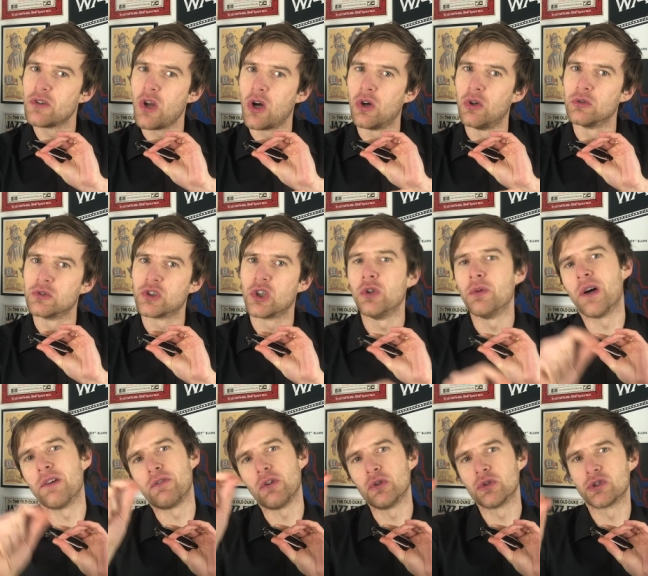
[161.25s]
hole
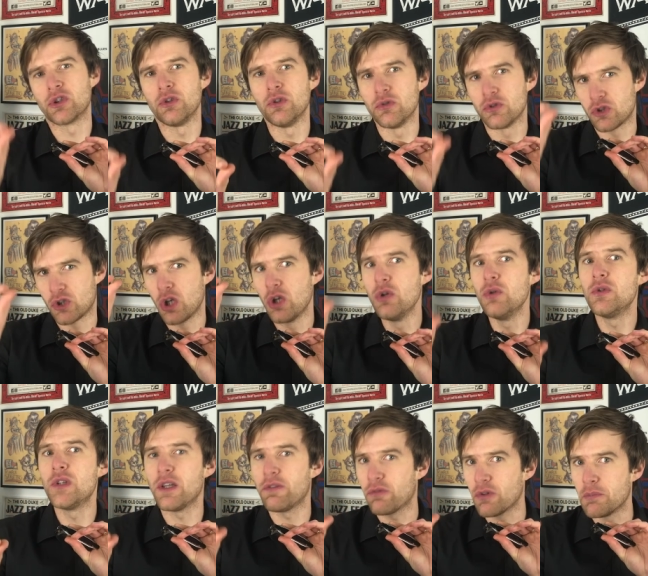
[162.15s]
two, I've also used
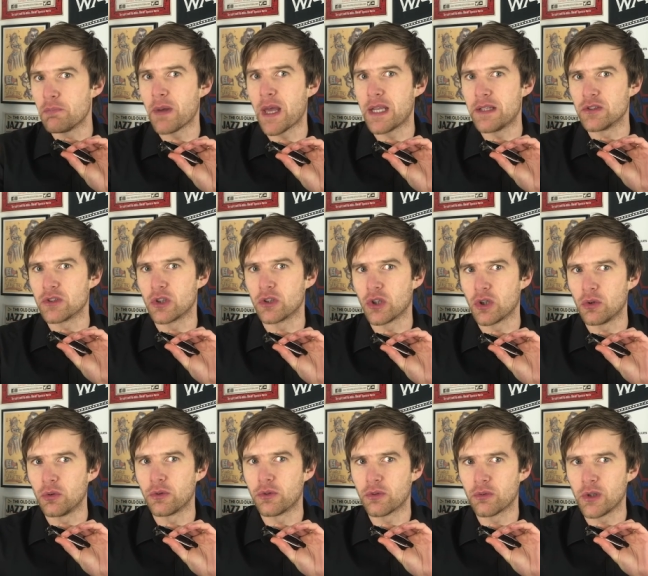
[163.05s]
two different bends on
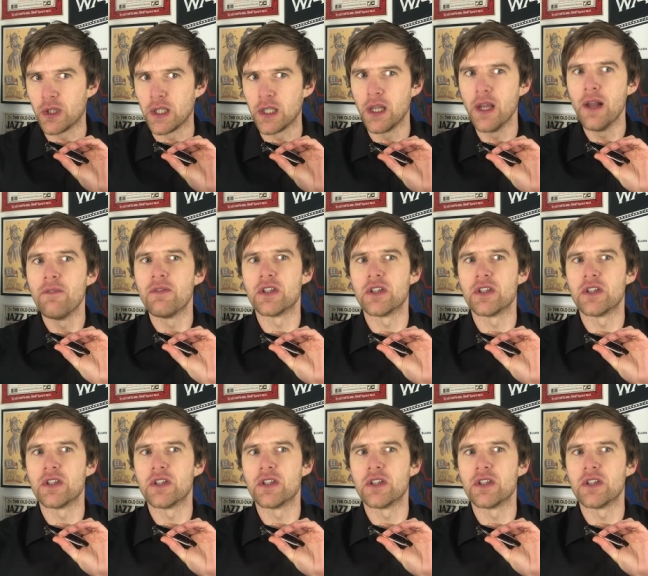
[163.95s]
hole three.